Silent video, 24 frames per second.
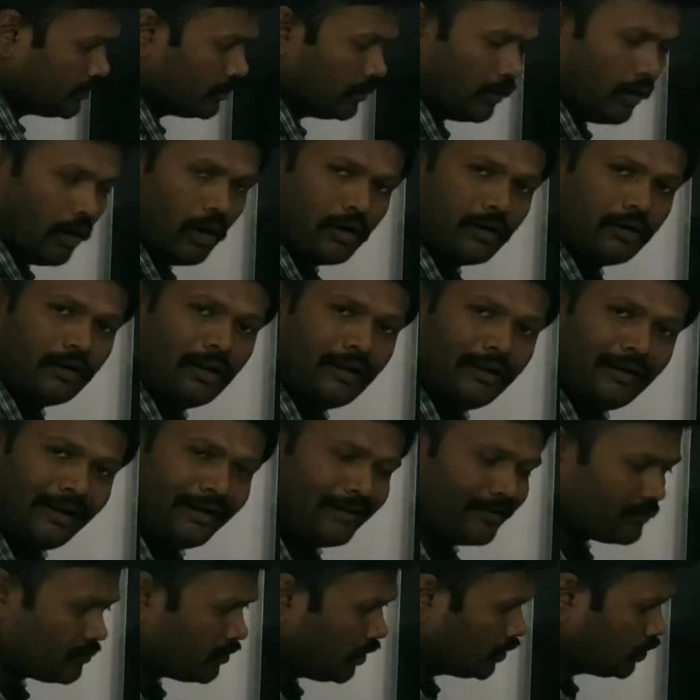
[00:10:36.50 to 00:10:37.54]
non, it
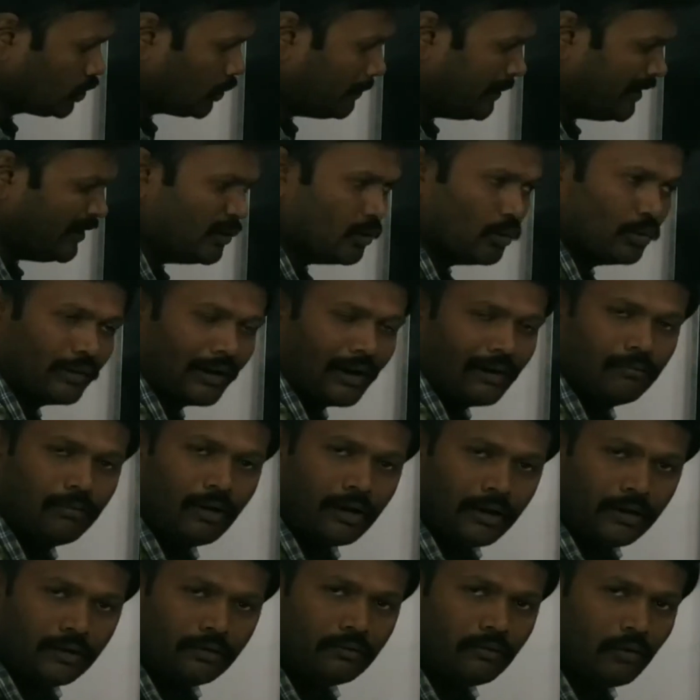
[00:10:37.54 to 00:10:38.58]
is not to be neutral
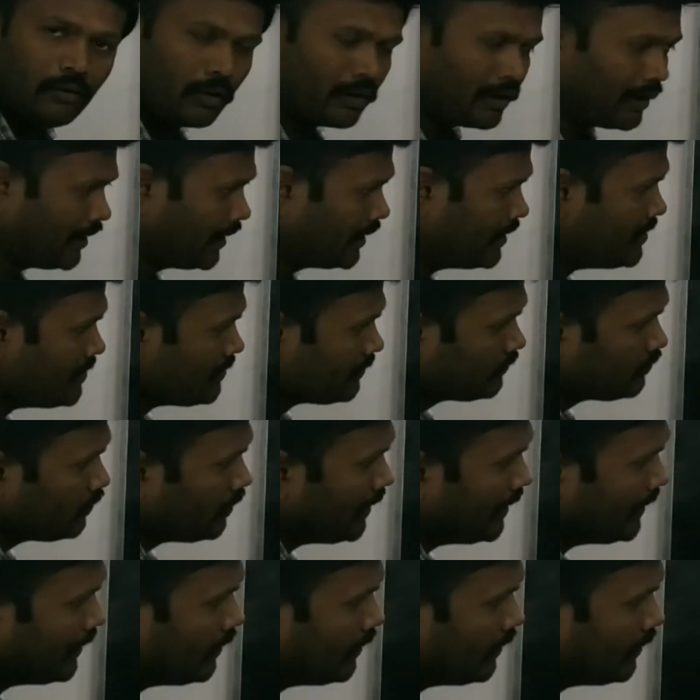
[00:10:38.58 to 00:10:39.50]
one. Okay. So I